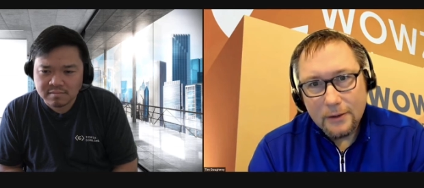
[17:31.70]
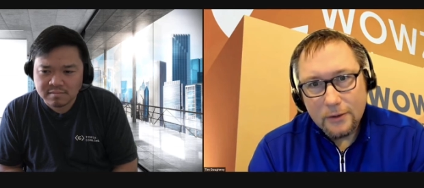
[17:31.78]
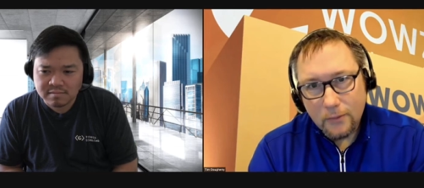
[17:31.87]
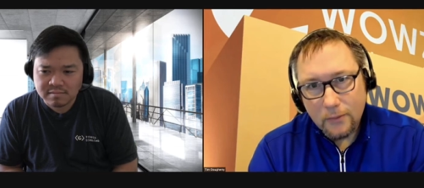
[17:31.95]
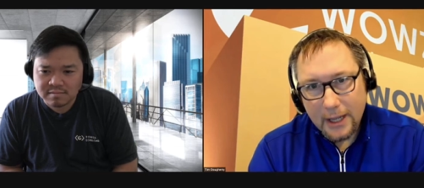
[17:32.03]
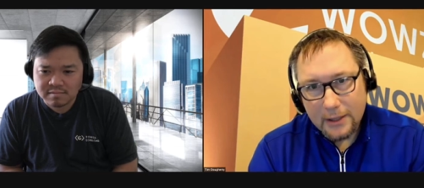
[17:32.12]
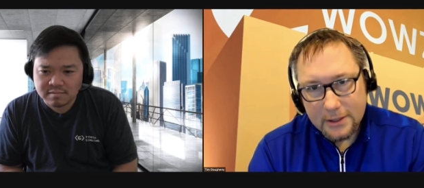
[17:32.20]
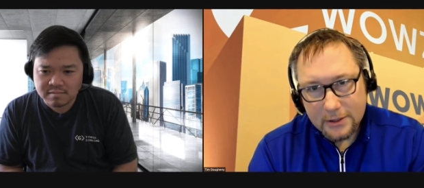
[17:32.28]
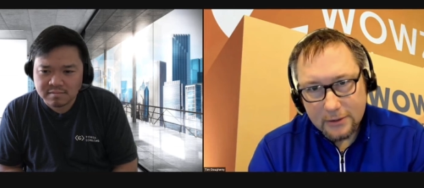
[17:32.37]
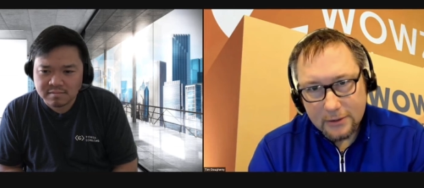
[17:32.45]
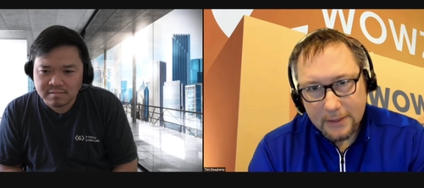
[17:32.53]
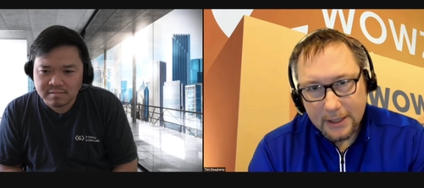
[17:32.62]
Speaker 1: the Wowza
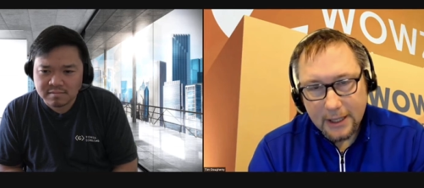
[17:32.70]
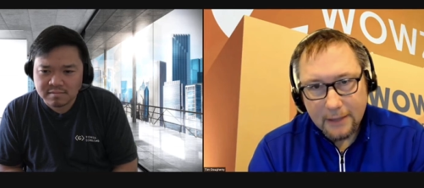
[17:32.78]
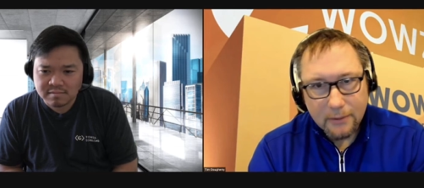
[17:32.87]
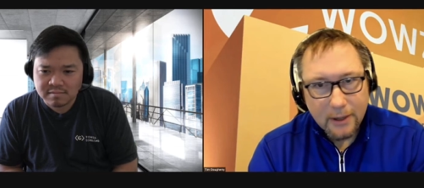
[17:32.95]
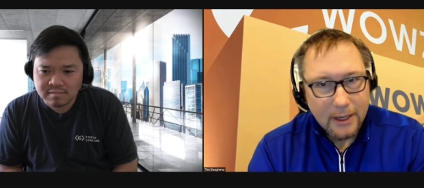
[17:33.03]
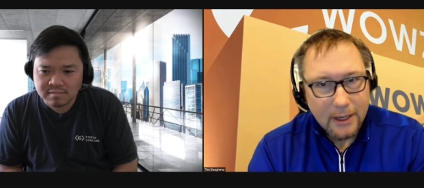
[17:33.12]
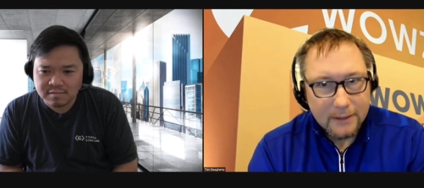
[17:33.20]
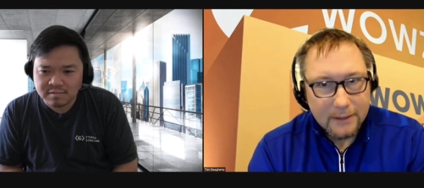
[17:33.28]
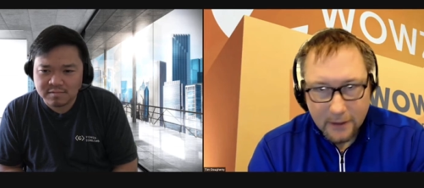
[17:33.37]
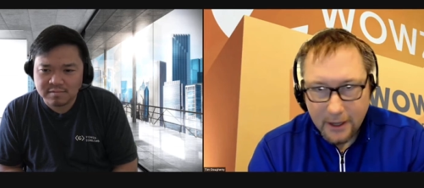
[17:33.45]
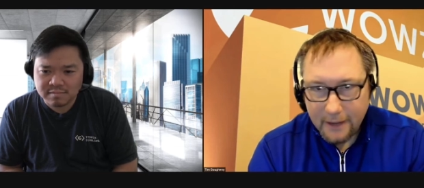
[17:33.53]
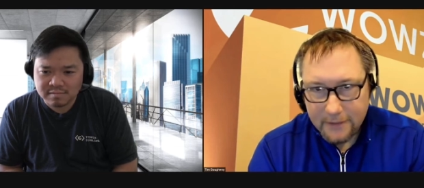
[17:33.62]
Streaming Cloud product
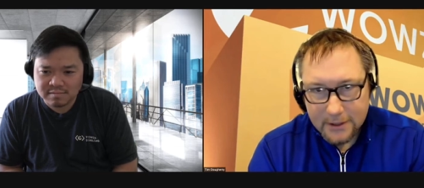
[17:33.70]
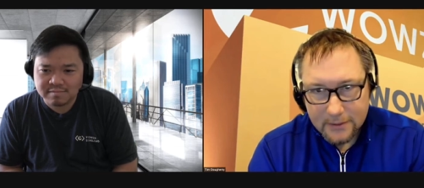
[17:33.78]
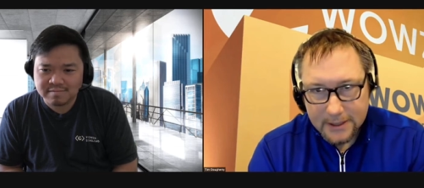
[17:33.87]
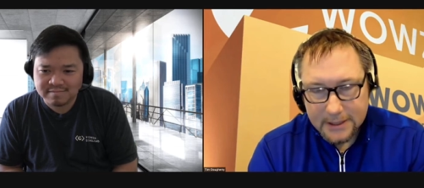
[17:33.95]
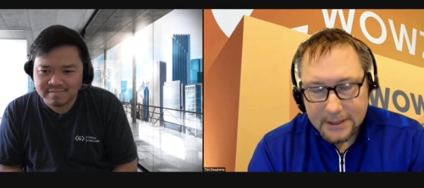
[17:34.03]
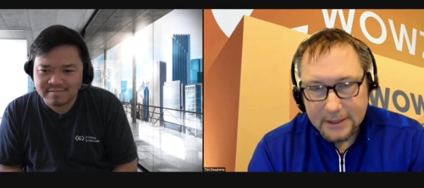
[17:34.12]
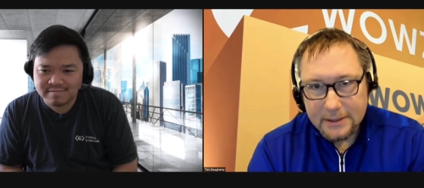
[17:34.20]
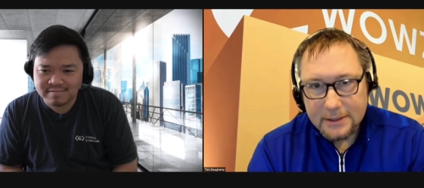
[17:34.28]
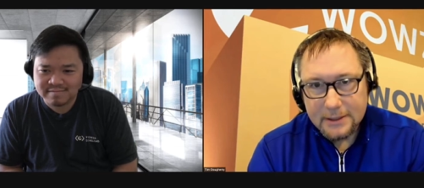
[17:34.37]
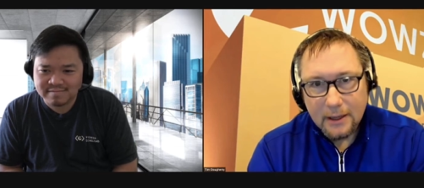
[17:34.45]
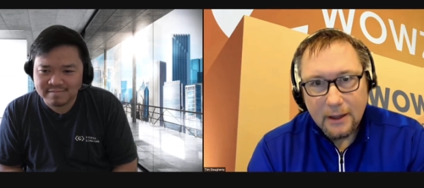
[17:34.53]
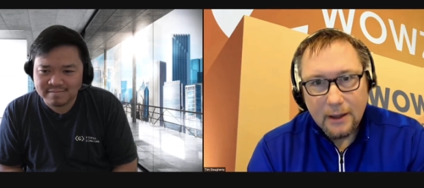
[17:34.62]
for obvious
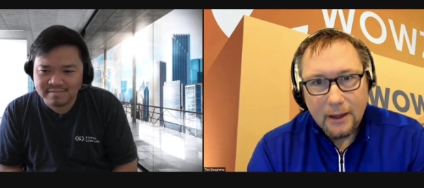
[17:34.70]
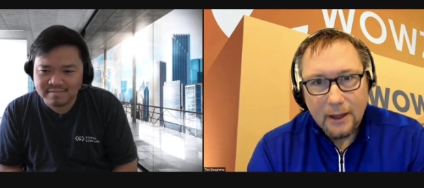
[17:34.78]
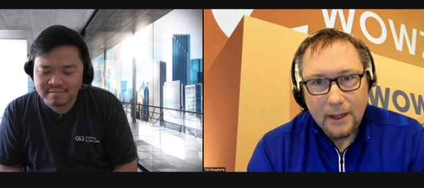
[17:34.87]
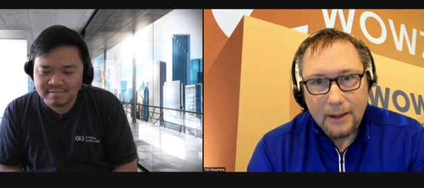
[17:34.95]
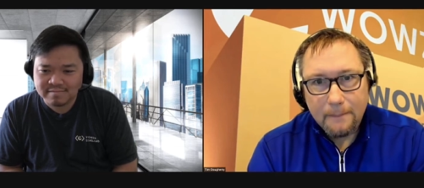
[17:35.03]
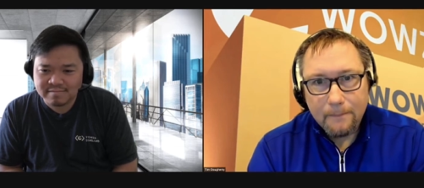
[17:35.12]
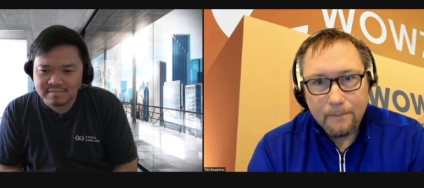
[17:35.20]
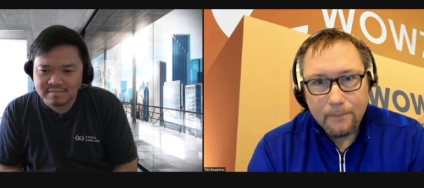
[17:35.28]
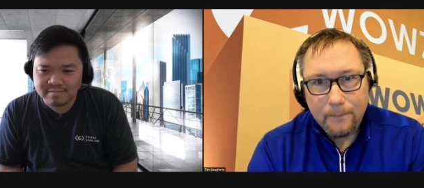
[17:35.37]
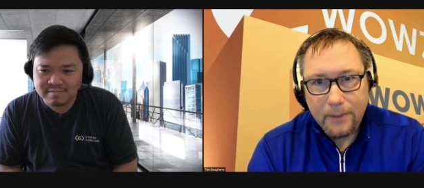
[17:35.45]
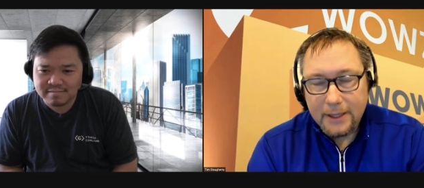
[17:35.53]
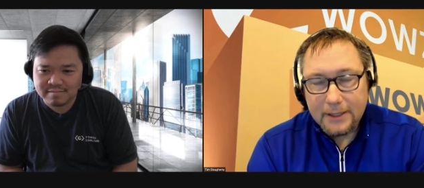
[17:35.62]
reasons. Um,
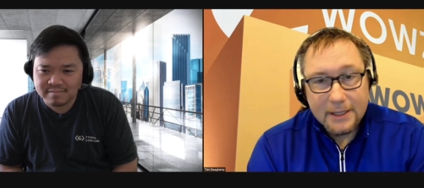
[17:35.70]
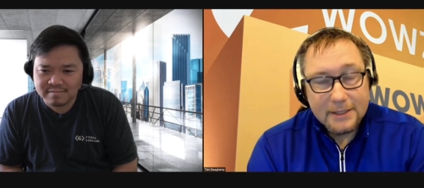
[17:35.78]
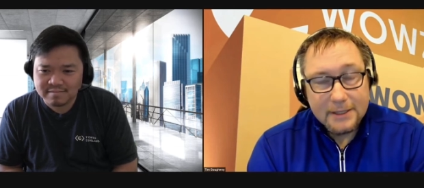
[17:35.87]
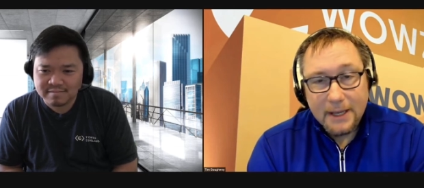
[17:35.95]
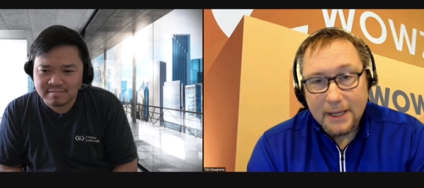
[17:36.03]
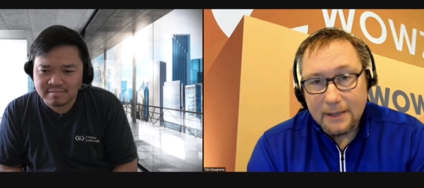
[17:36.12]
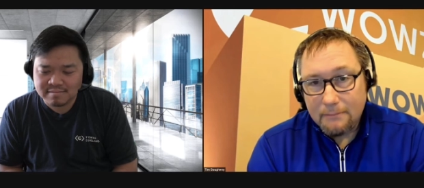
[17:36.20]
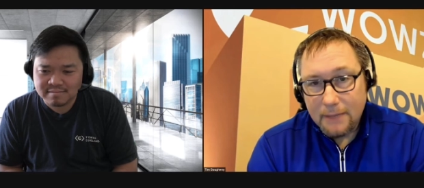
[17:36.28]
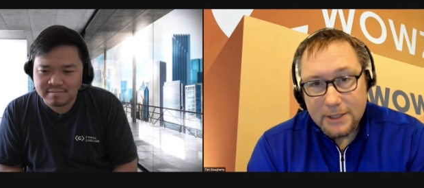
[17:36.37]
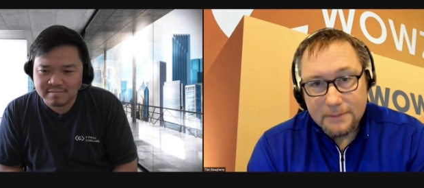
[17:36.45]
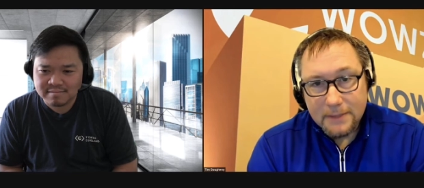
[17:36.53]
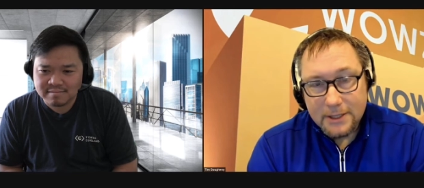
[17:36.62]
but it does make it
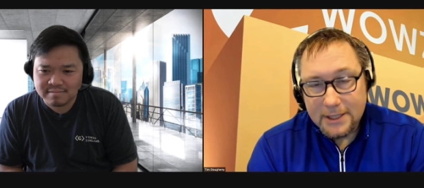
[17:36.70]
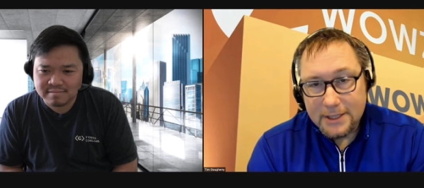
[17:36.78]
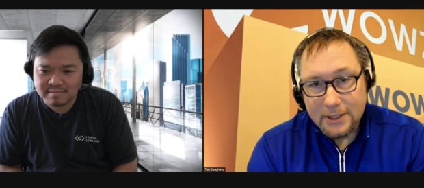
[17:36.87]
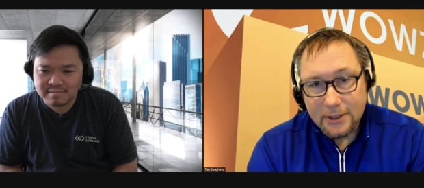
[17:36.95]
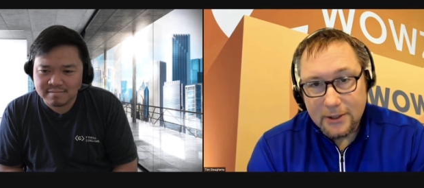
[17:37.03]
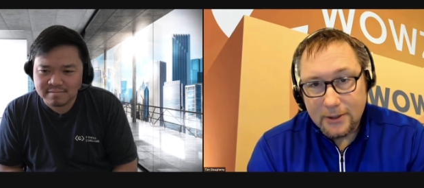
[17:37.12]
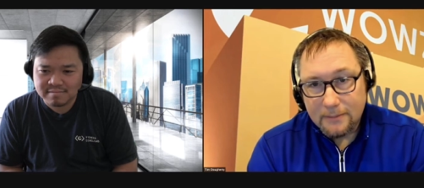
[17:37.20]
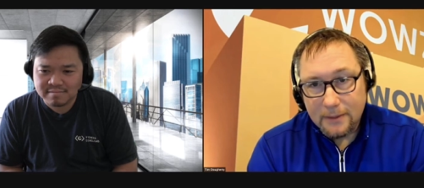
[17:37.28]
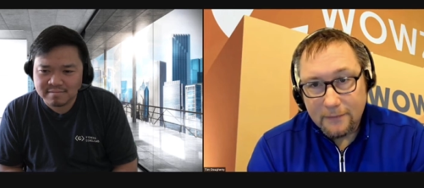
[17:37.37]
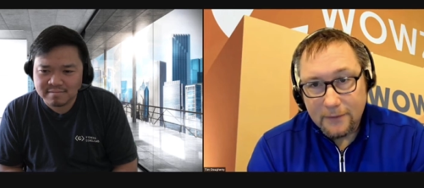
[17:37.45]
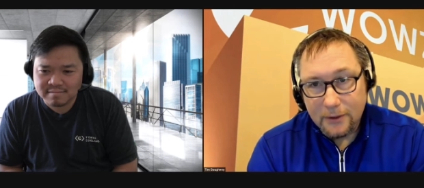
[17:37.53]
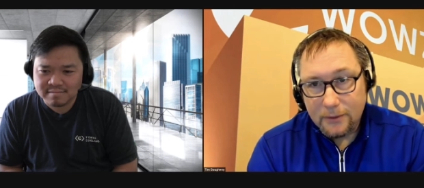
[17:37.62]
much, much easier
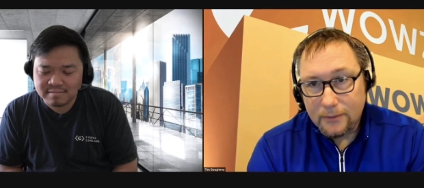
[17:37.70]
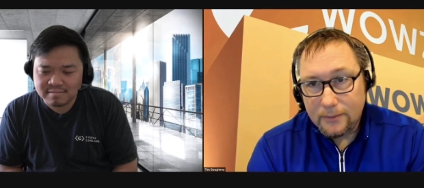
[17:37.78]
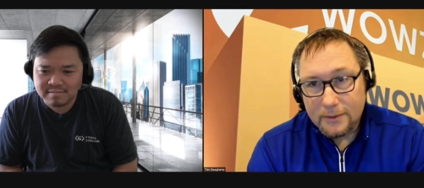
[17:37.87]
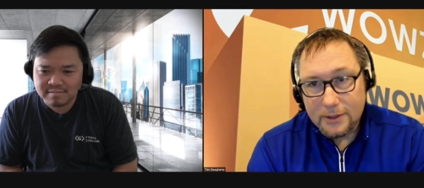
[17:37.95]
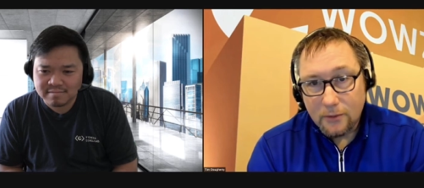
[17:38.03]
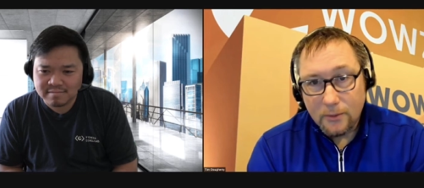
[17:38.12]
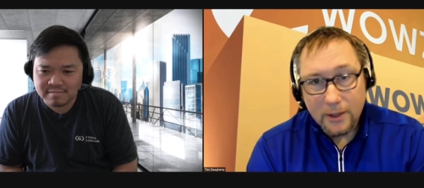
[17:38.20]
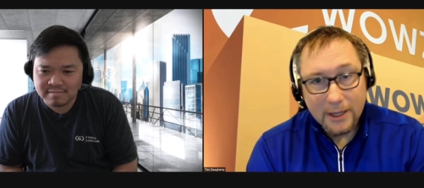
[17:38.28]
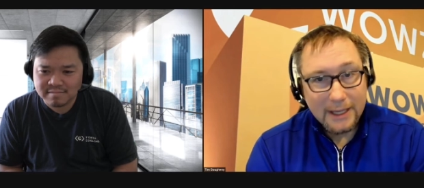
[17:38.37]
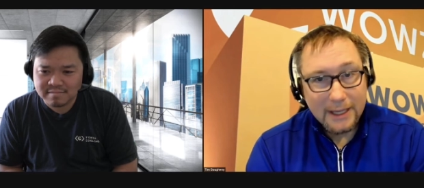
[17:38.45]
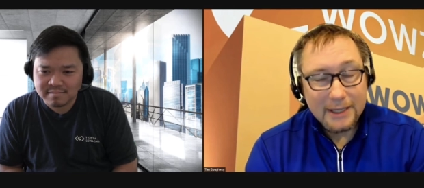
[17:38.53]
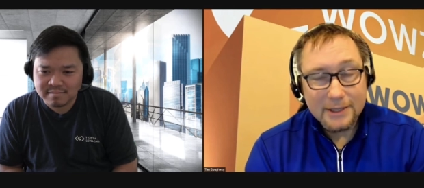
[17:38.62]
if you don't want
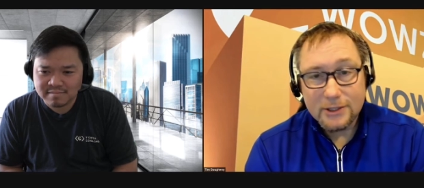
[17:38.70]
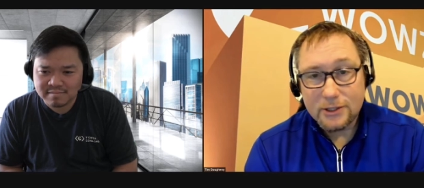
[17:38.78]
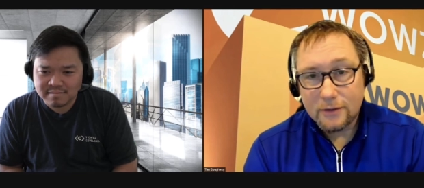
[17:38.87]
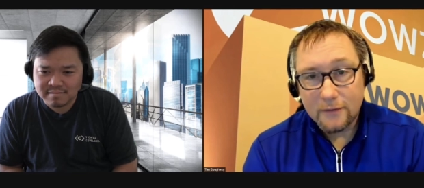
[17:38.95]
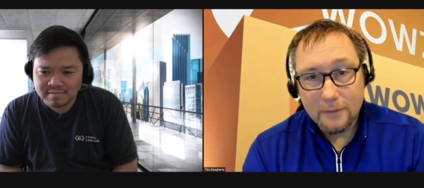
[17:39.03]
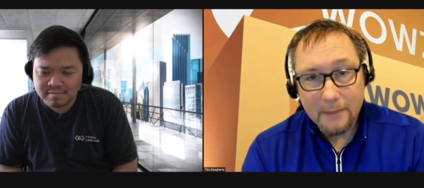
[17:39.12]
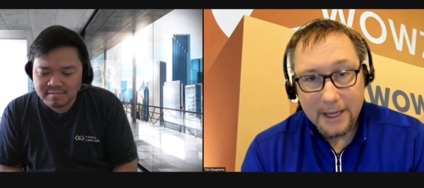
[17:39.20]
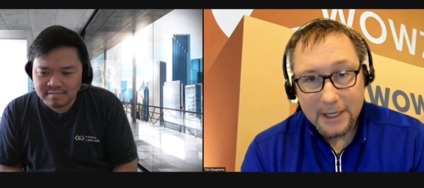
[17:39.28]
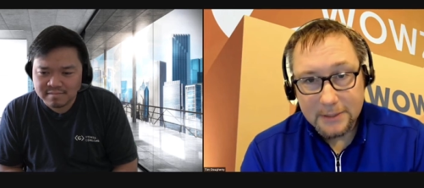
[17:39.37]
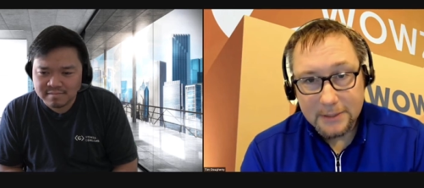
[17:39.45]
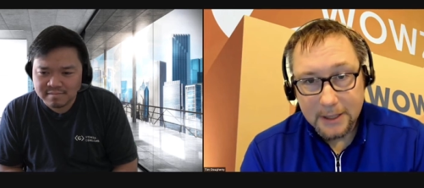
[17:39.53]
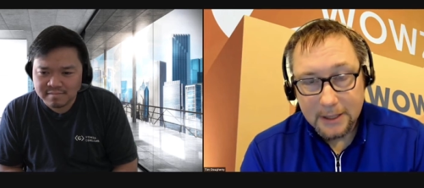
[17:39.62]
to get into server
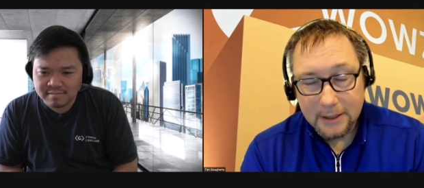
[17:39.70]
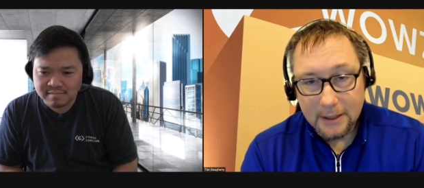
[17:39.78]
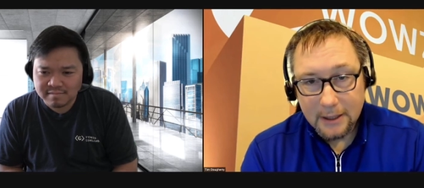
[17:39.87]
management.